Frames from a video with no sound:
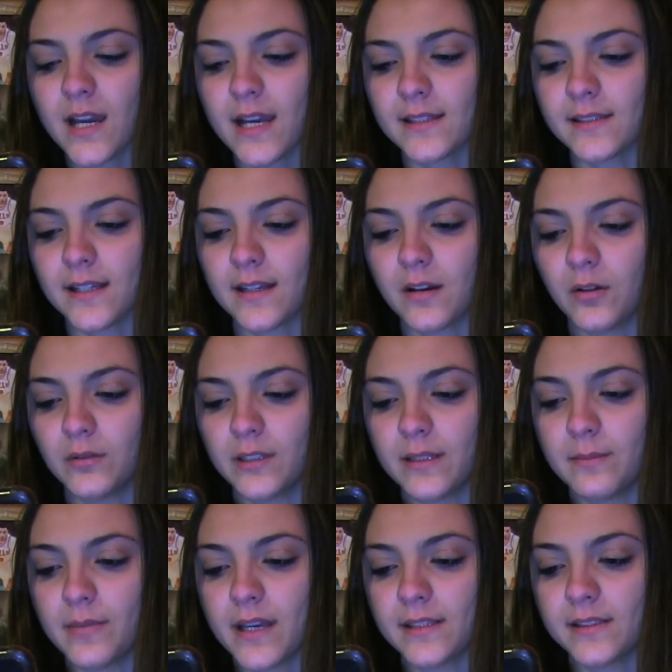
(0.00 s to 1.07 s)
I said, only
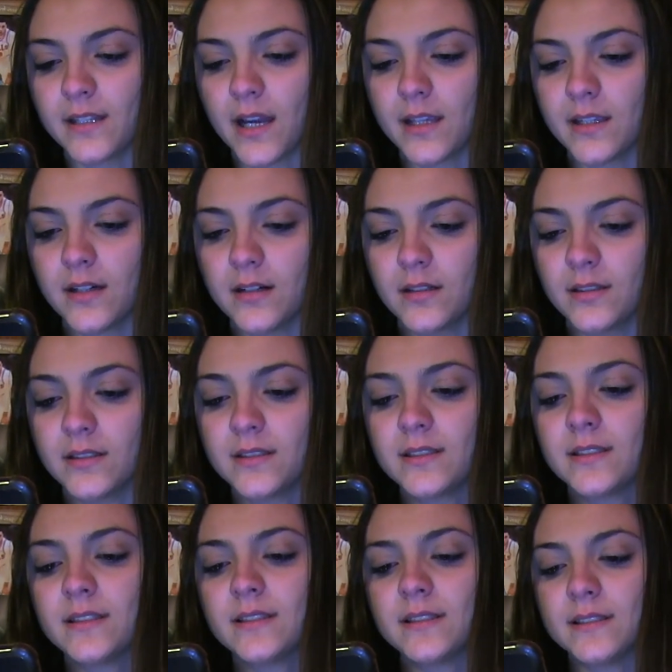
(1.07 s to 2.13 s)
the best die young.
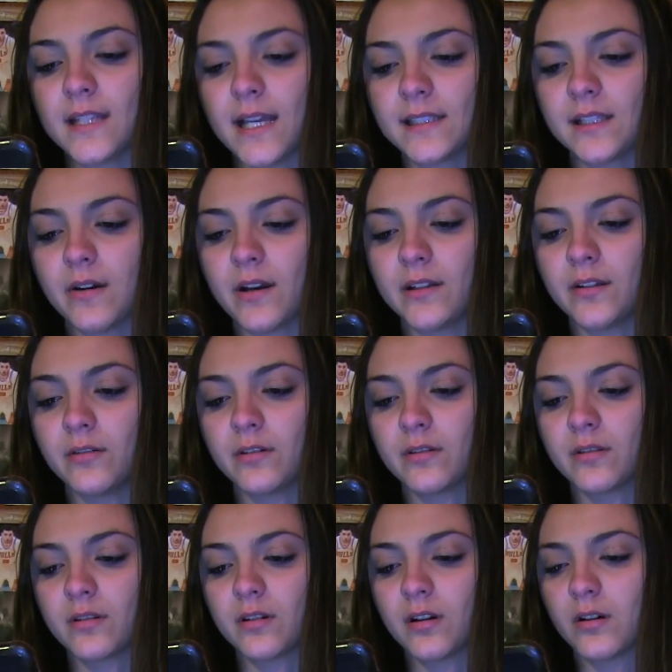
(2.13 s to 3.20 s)
That's how I know you're
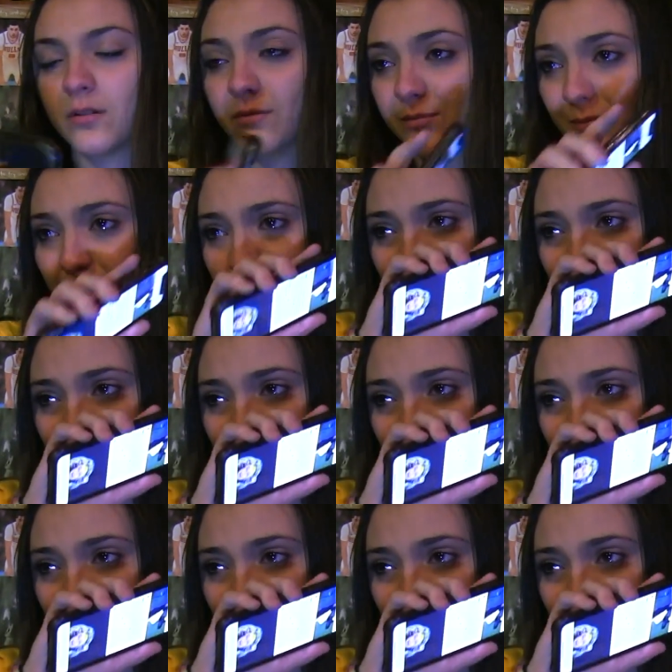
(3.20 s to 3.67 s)
the GOAT.